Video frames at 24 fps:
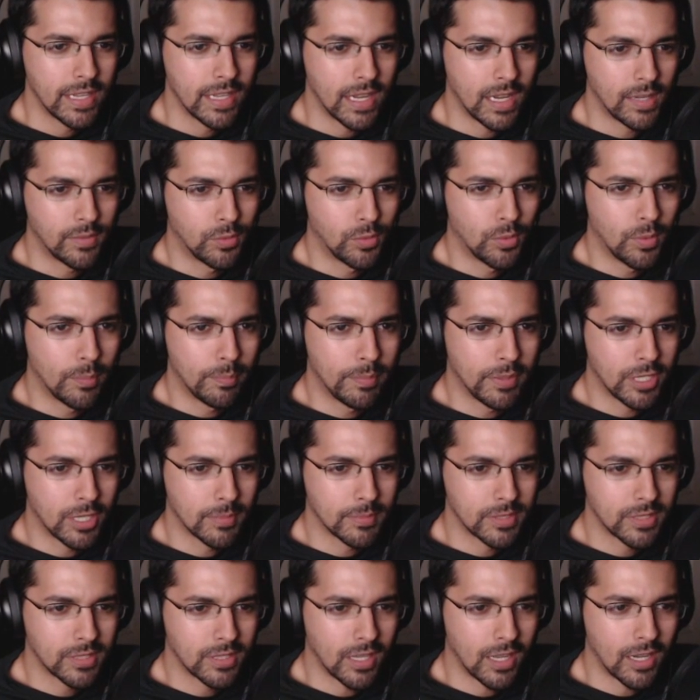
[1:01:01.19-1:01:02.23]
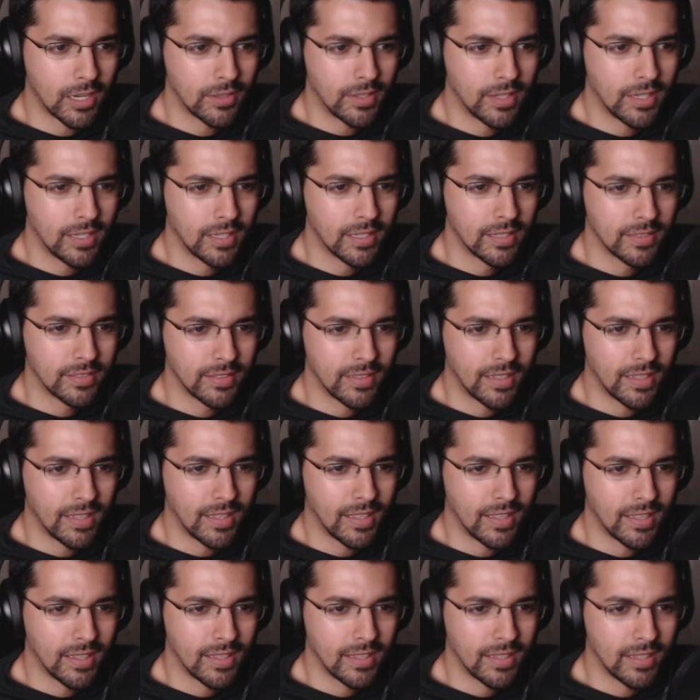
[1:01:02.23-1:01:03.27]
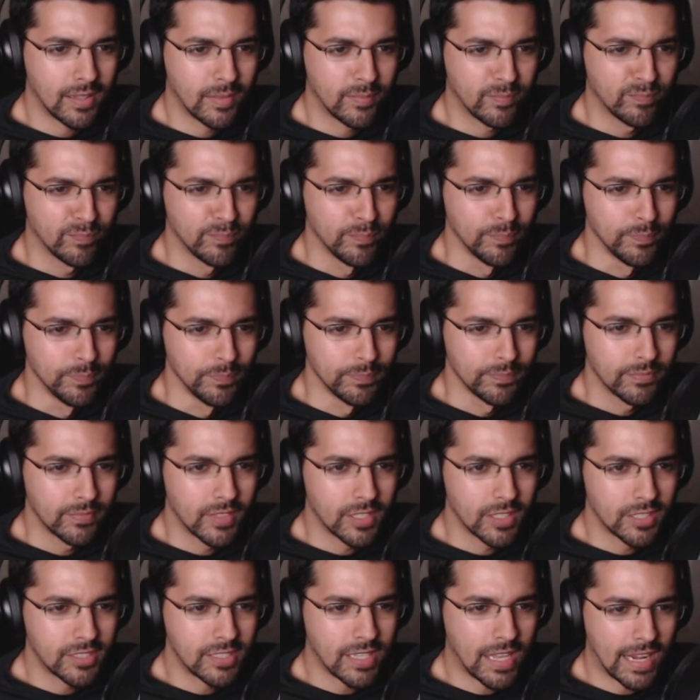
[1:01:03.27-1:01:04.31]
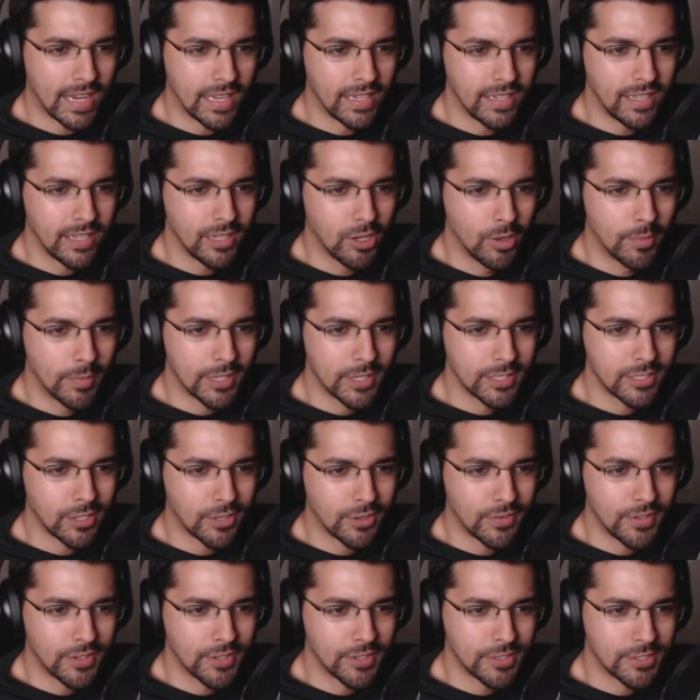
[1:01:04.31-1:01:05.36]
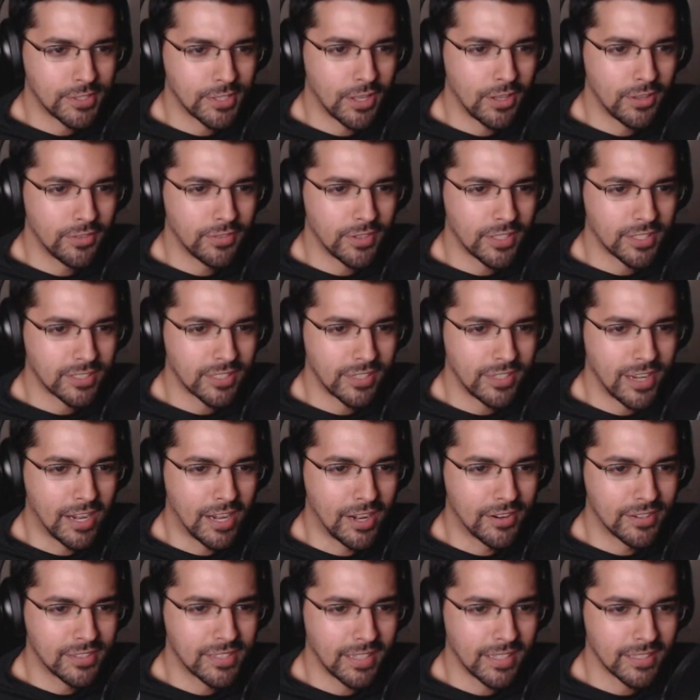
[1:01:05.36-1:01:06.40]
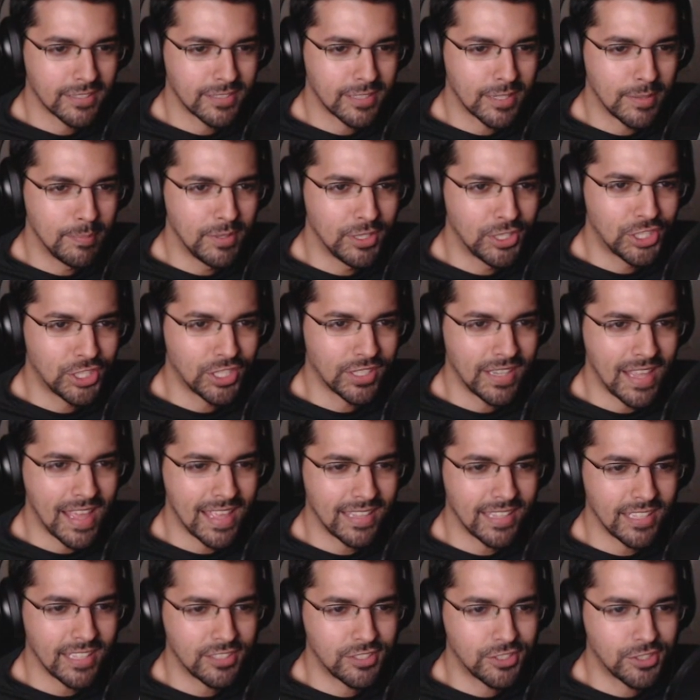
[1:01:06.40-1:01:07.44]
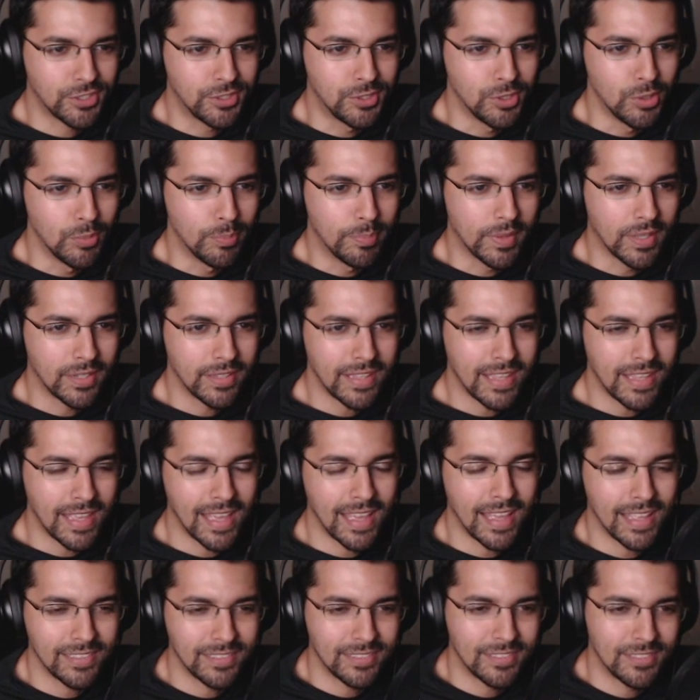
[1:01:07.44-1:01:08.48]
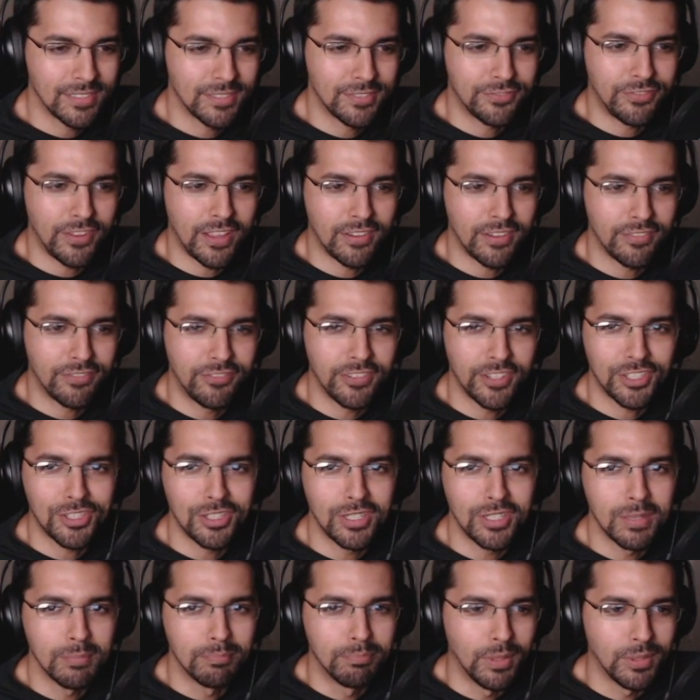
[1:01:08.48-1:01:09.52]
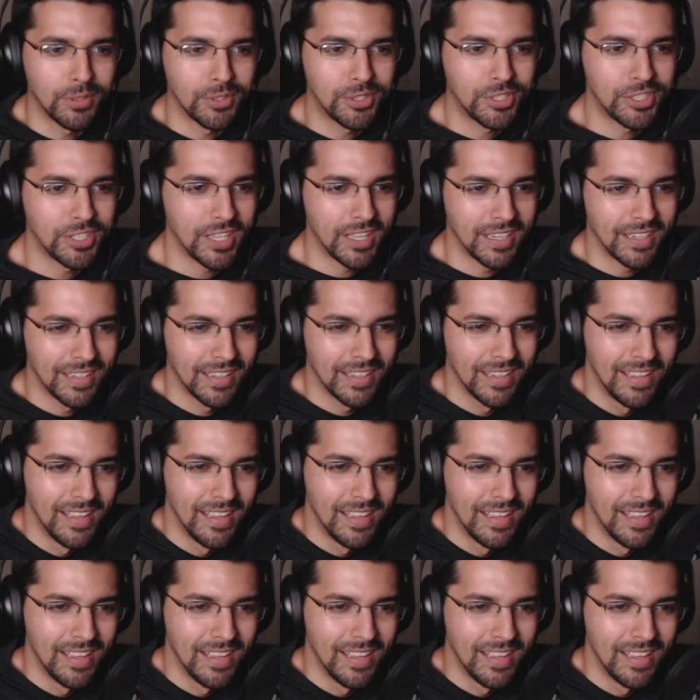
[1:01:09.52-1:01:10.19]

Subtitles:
Everyone becomes Kagura. The sad ending, Homa to sacrifice herself. Asuka inherits and Asuka can beat Shin. Nah, that's stupid. Yeah, it's just fan fiction-y bullshit.